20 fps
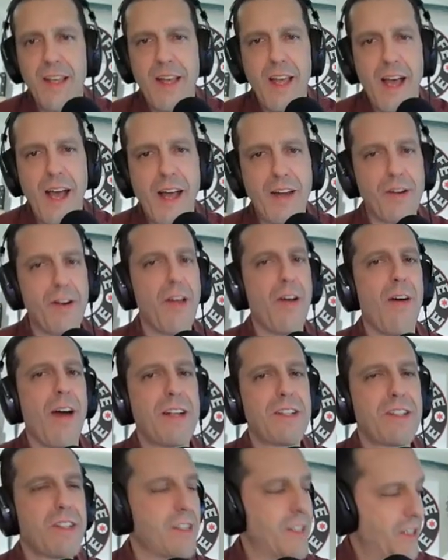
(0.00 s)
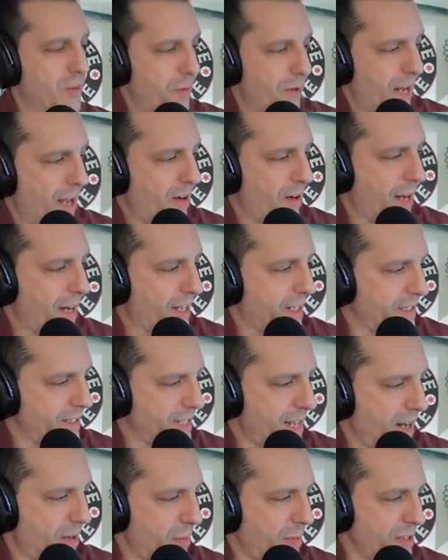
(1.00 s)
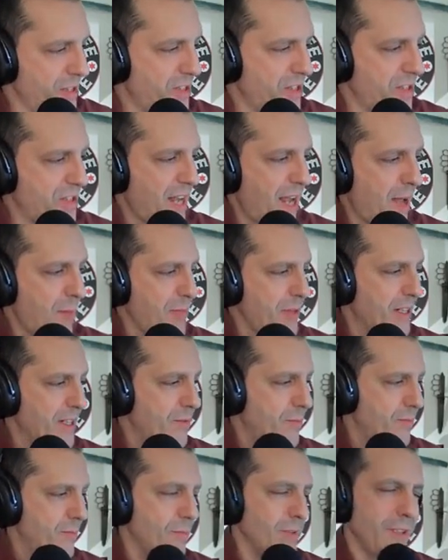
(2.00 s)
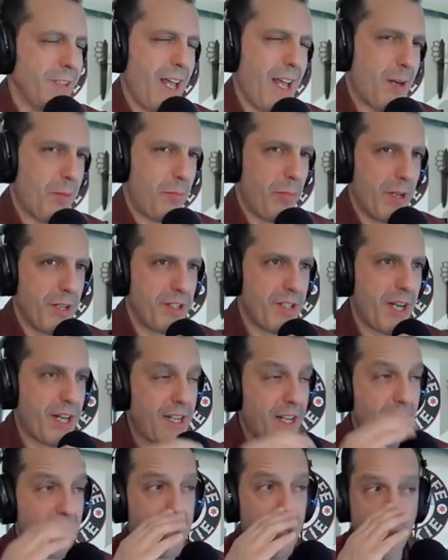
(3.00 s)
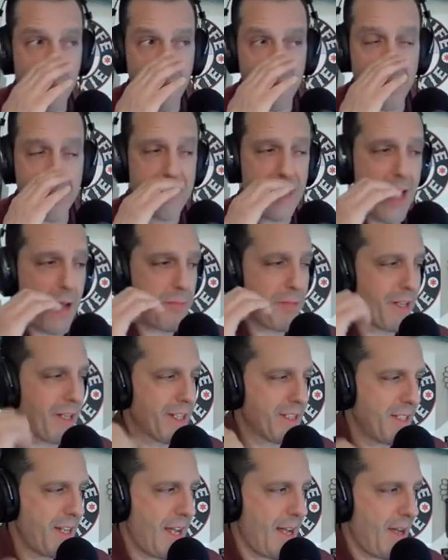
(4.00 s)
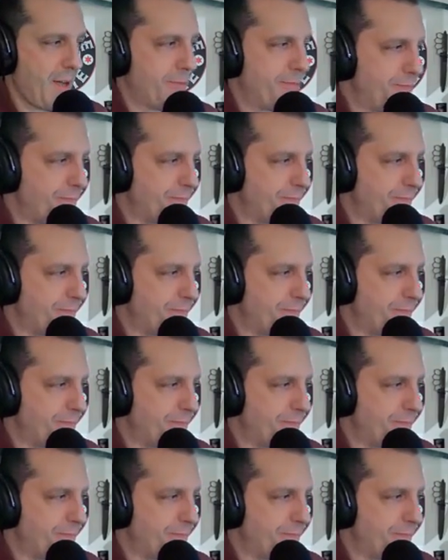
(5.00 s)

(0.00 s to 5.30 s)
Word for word: I don't know. I took this one out. I cut down a bunch of saplings. Well, not a bunch. I cut a couple of saplings down